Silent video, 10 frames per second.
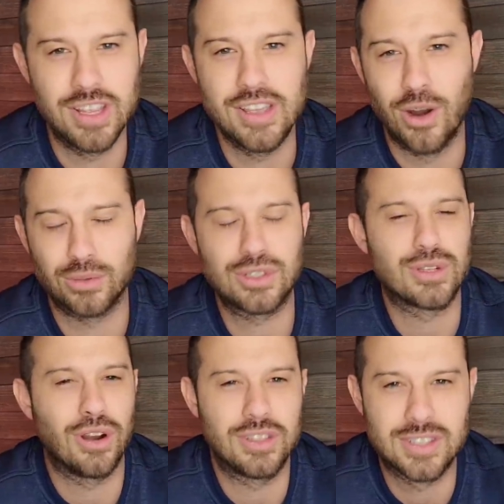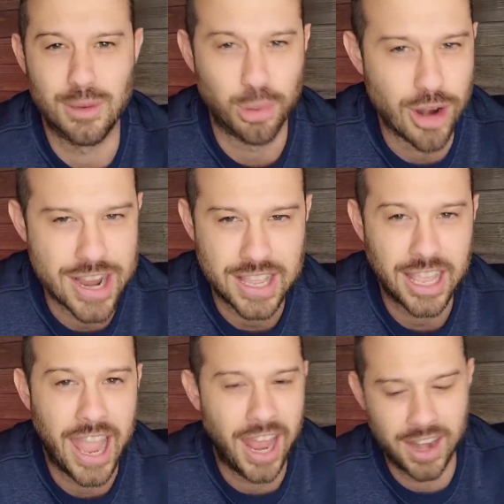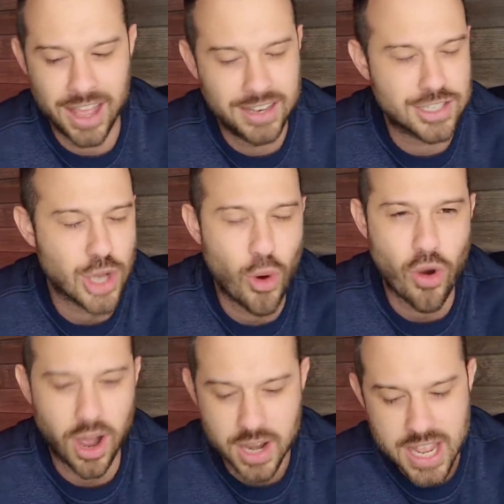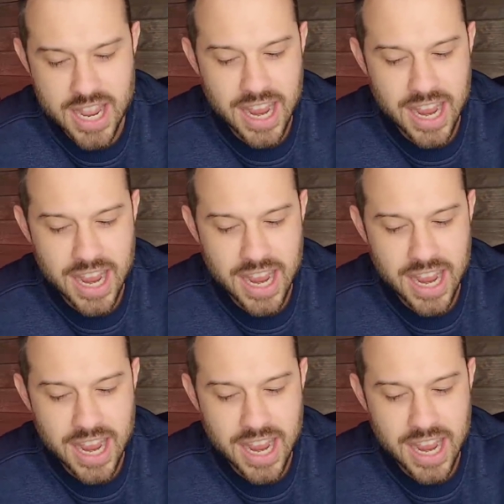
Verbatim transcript: you know, starts to break and, and so on?